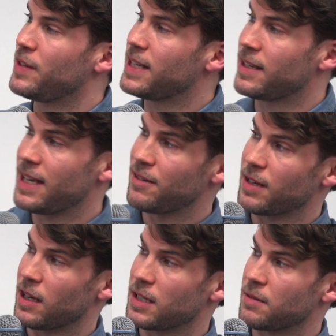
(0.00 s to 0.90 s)

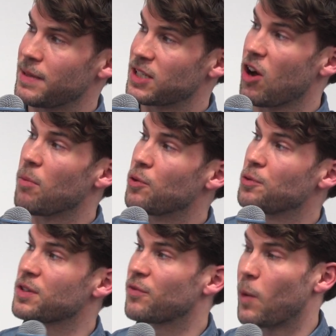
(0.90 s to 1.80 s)
Here are some
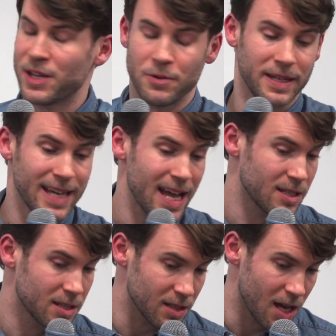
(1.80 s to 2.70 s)
examples of where you can
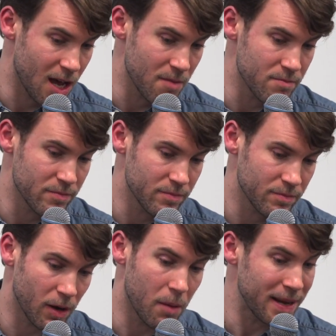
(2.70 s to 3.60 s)
get
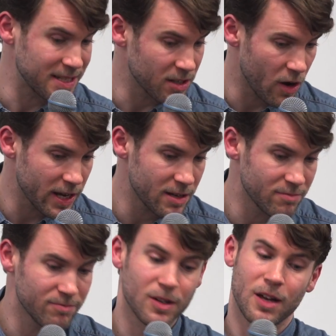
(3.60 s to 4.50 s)
plant-based
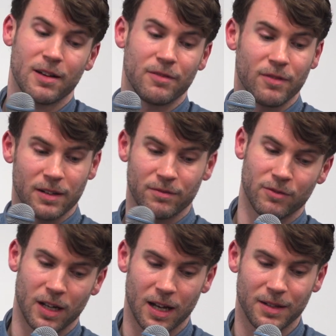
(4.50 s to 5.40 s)
iron.
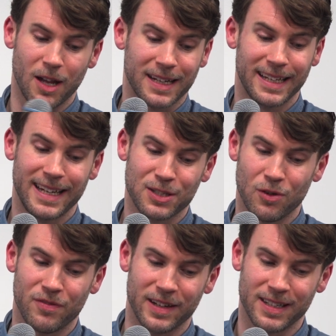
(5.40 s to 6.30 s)
Luckily, it's
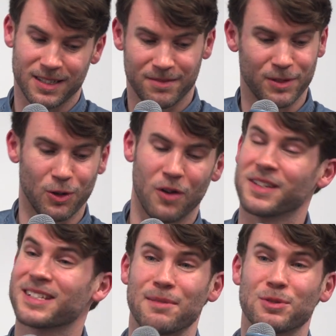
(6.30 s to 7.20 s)
a lot of
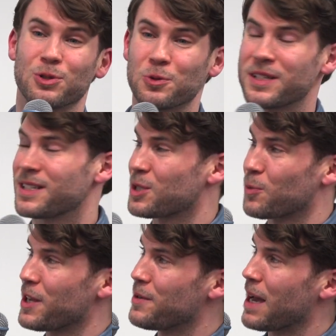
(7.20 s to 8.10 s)
the same sources as
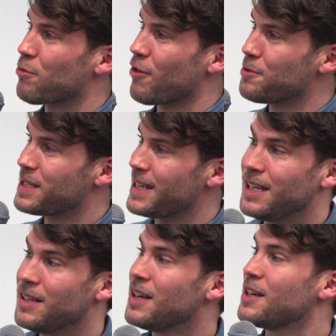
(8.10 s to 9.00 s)
where you get
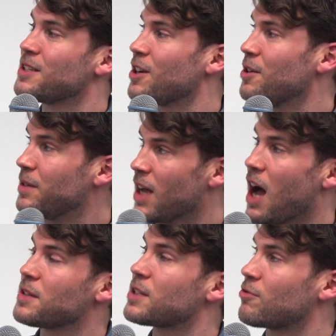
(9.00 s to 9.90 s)
protein, so
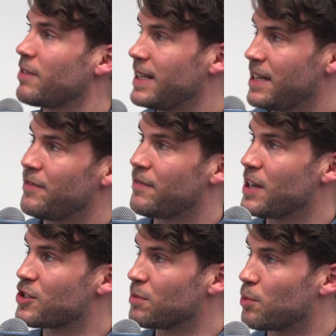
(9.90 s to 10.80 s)
nuts, green leafy
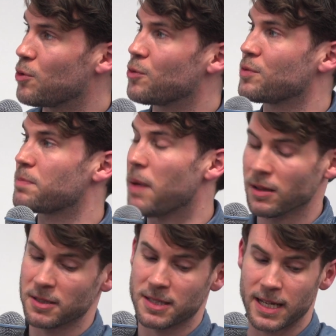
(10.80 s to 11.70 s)
vegetables,
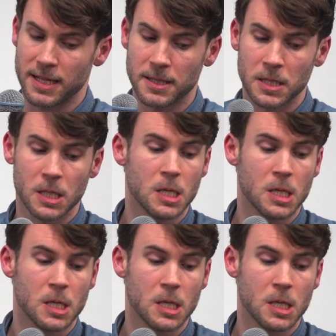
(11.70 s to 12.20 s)
pulses.